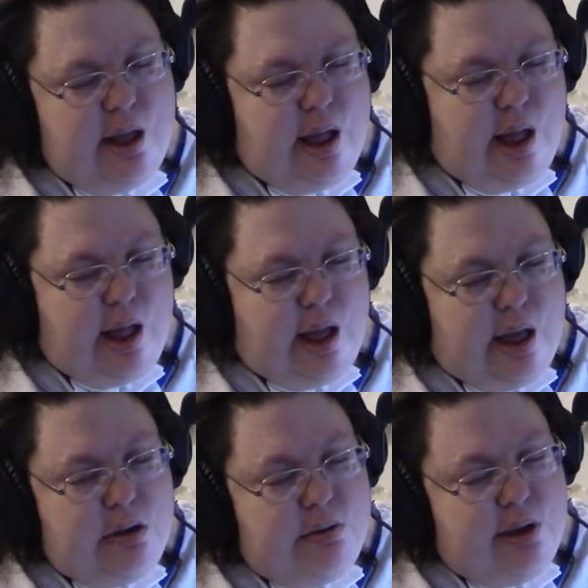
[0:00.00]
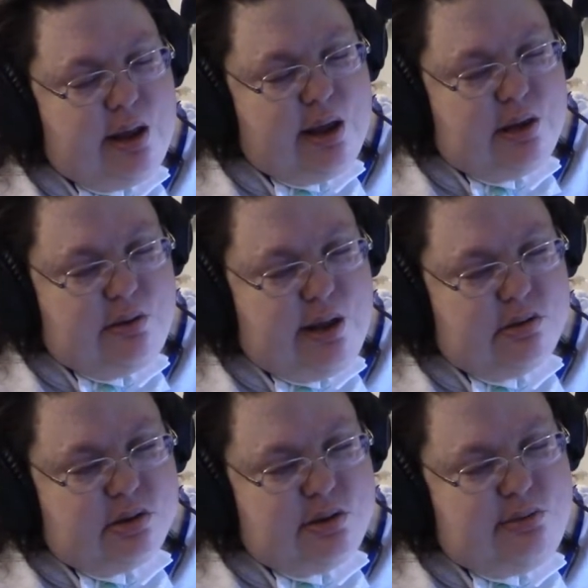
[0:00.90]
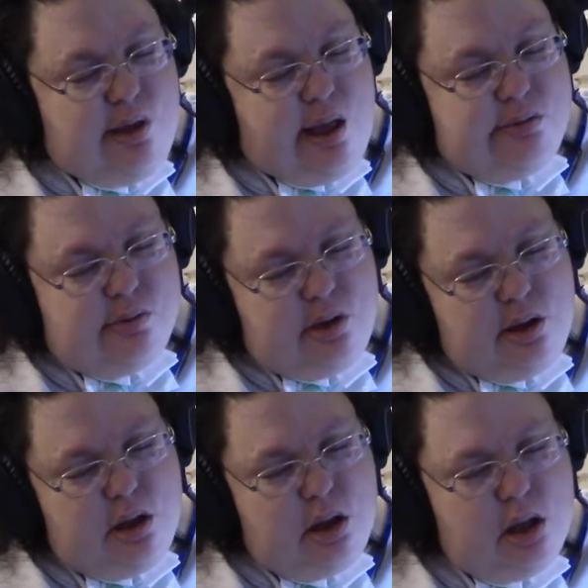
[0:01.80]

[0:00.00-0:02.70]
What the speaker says: Ha ha, oh wait, I do have sleep apnea.